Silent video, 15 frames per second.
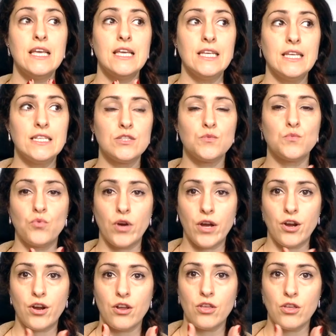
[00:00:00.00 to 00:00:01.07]
is
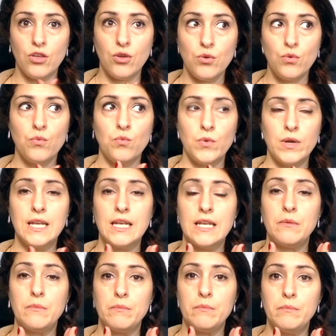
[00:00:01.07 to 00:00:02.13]
where you will
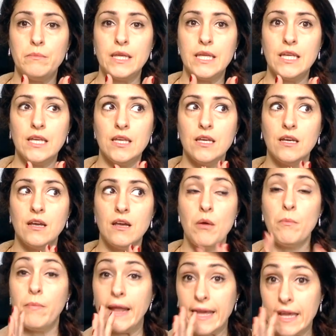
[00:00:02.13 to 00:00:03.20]
be
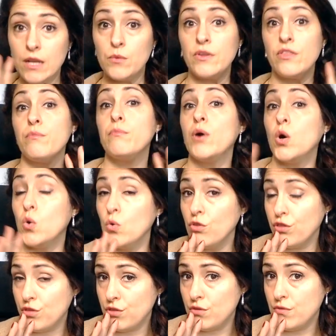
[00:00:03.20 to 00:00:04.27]
playing with
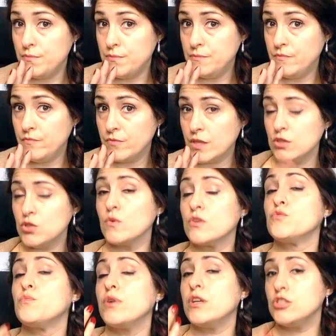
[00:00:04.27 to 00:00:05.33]
both to
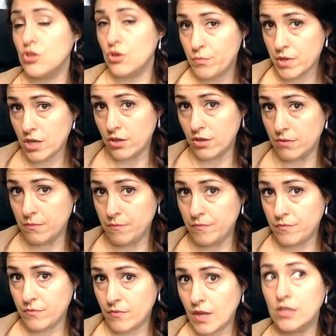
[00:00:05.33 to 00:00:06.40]
express your opinion
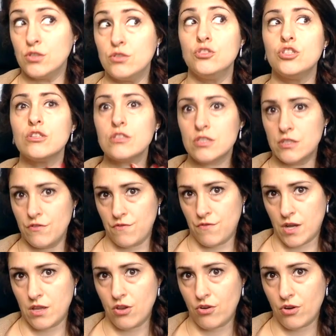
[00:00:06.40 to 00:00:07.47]
and to
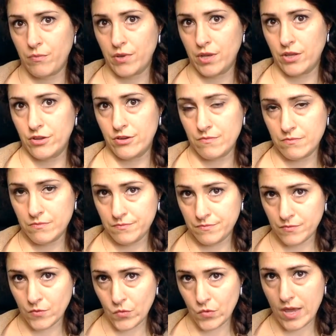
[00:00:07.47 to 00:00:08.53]
justify your opinion.
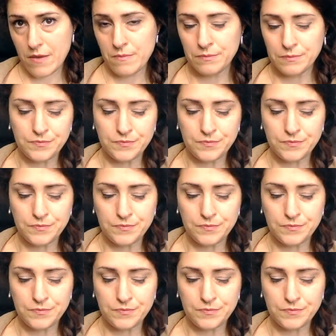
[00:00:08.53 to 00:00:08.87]
Okay?